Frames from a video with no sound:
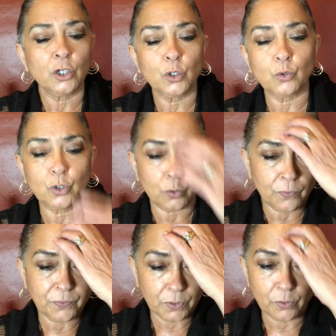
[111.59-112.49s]
you do
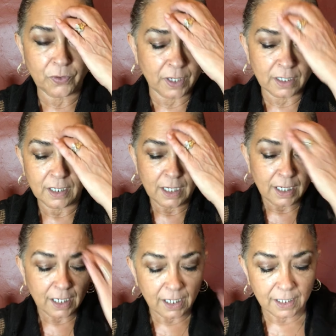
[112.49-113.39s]
feel that
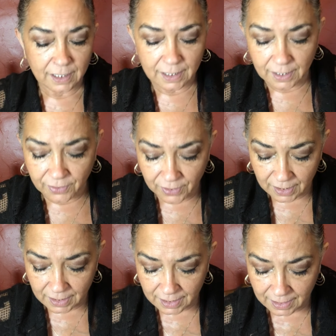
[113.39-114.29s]
in
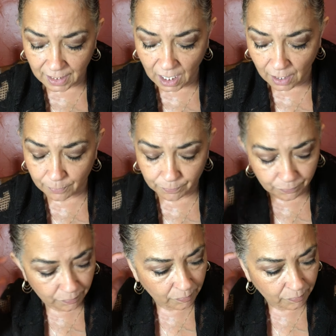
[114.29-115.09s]
this um,